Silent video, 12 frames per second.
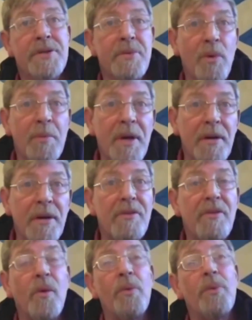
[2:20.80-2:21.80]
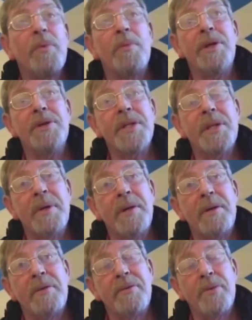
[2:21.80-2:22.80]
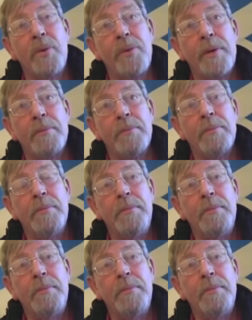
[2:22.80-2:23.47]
means we won't be able to afford what we used to be able to afford.